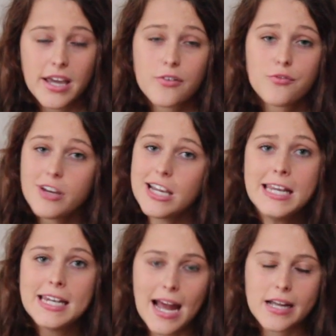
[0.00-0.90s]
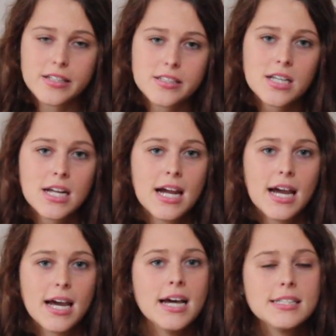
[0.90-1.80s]
like really knackered,
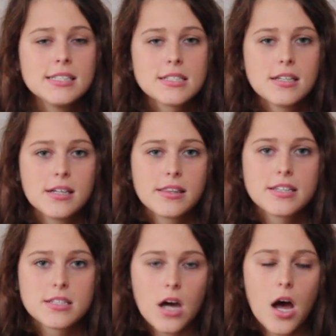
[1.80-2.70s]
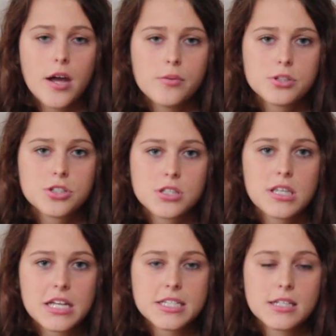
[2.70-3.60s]
and this guy was
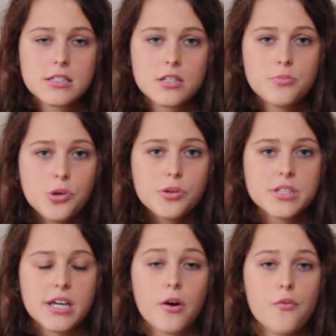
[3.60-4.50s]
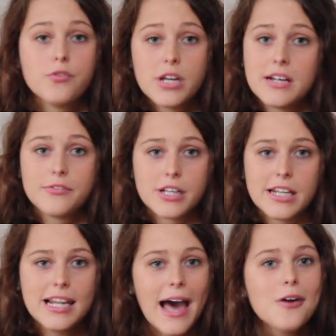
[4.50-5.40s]
just listening to music really
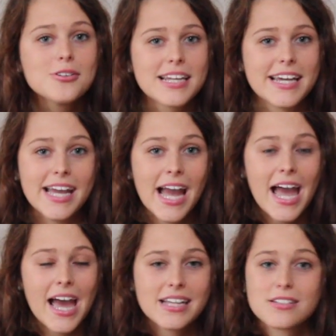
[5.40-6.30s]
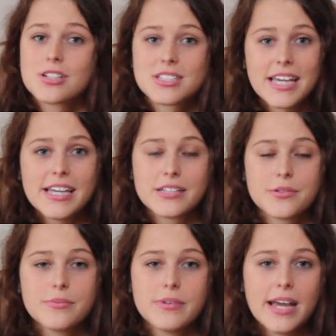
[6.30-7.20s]
loudly, just sitting
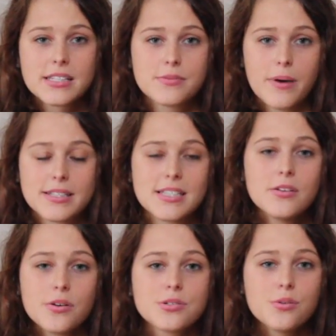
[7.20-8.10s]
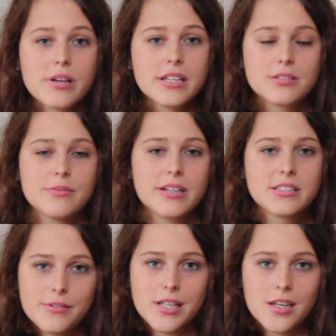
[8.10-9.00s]
next to us and not talking to
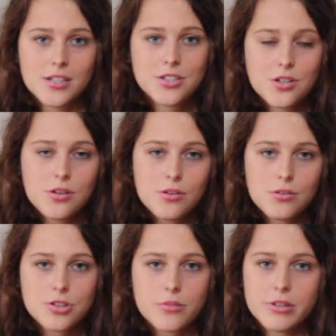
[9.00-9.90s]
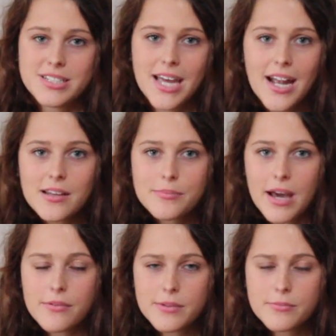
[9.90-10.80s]
us. What are you gonna do? Should we tell him
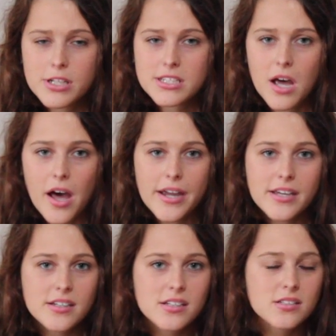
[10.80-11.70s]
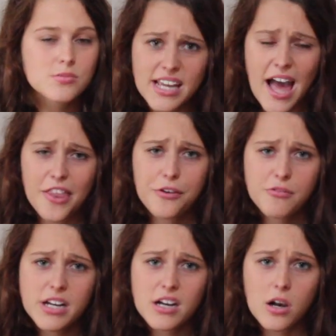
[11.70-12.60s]
that we're tired? At
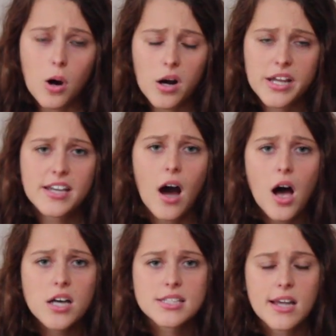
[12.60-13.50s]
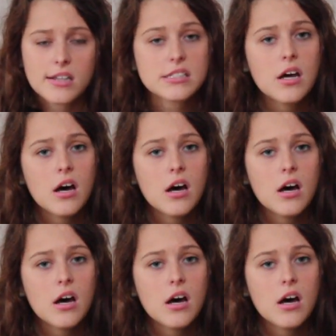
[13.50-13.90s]
3 o'clock he asked us,